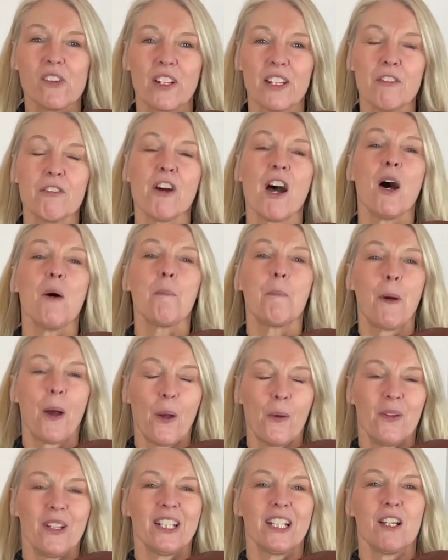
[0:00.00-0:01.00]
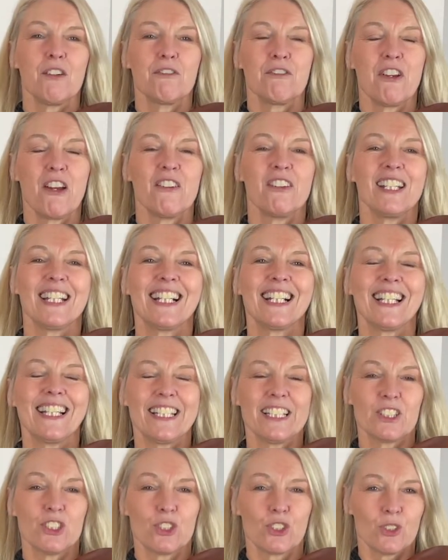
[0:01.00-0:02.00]
Our bowing a very clear
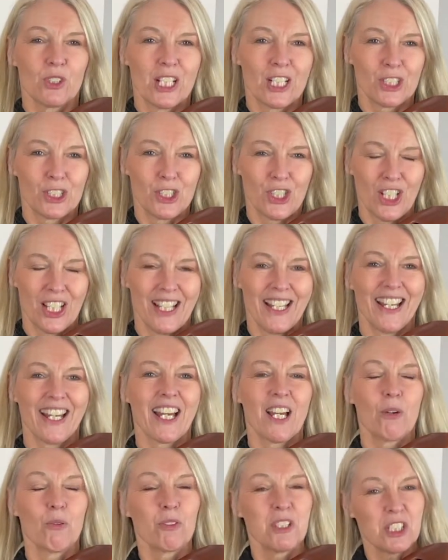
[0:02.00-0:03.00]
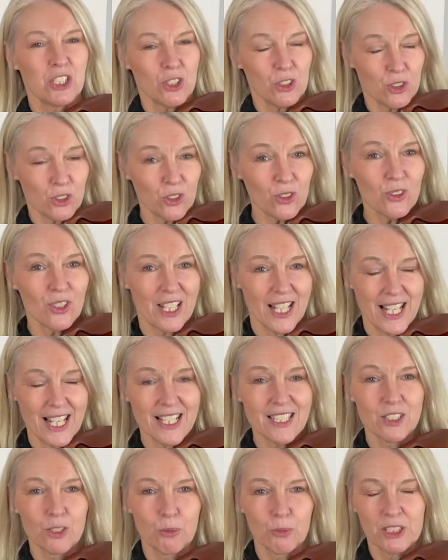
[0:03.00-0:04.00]
structure, and when you do
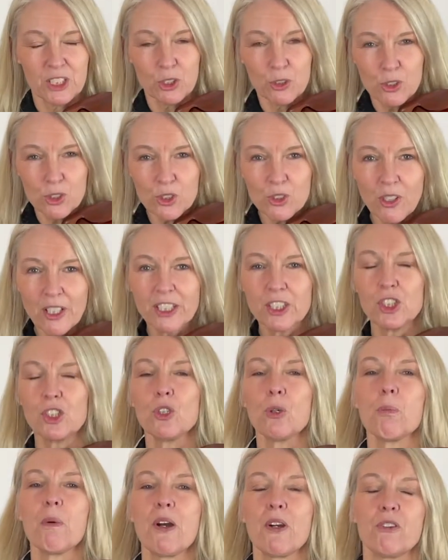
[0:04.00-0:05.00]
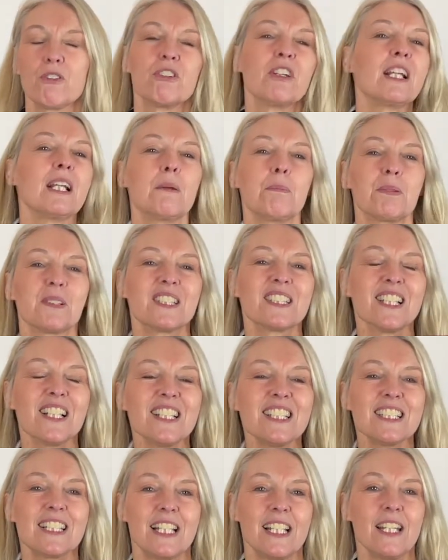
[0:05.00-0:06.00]
that, when you structure your bow really
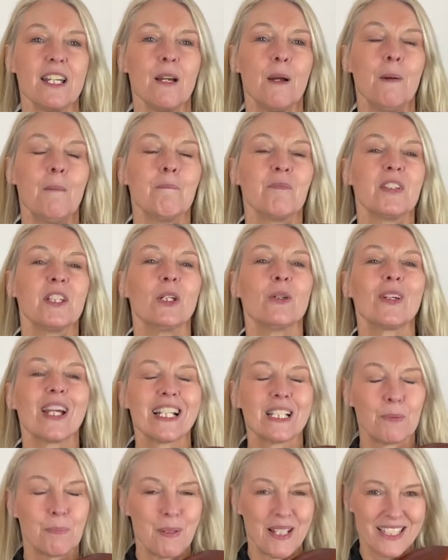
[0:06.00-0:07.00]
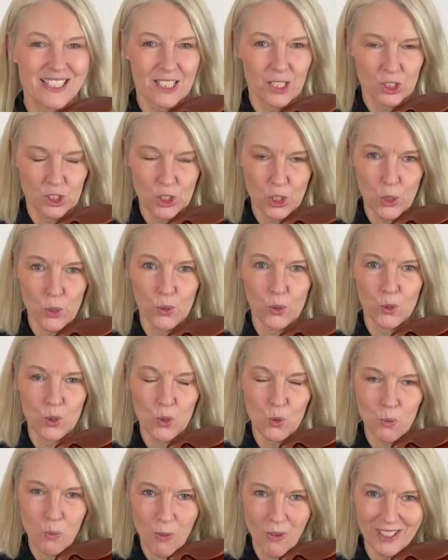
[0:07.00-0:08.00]
precisely, you get a better tone
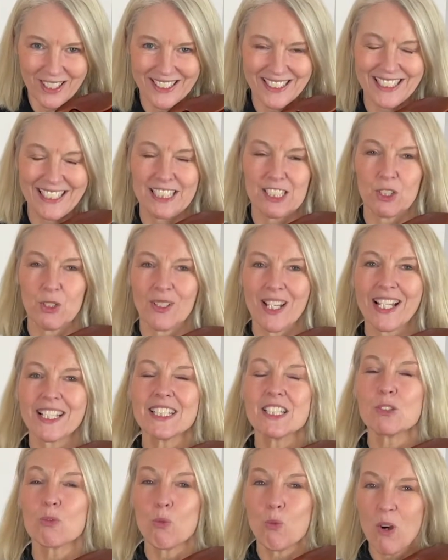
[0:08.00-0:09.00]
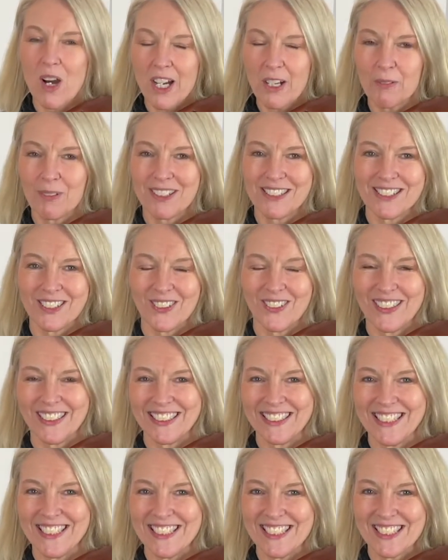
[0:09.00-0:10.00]
quality. So that is why we're doing
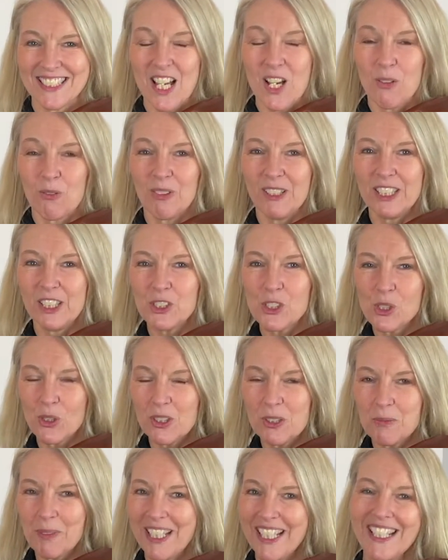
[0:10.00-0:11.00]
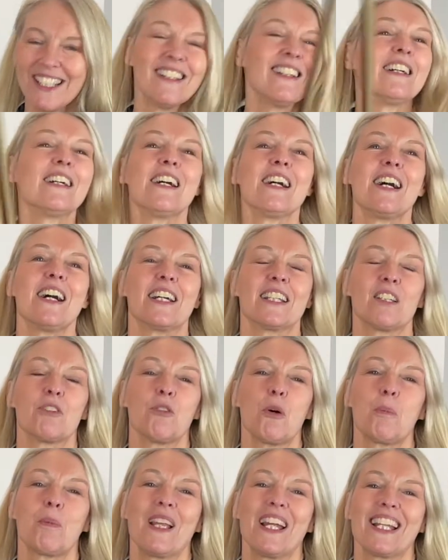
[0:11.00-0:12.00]
this. Will you join me? And then we'll
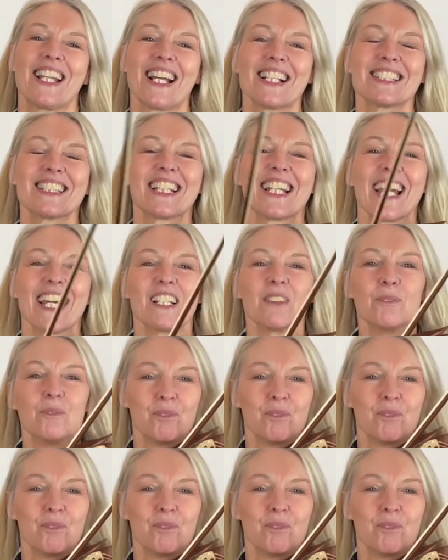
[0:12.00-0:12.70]
play that again.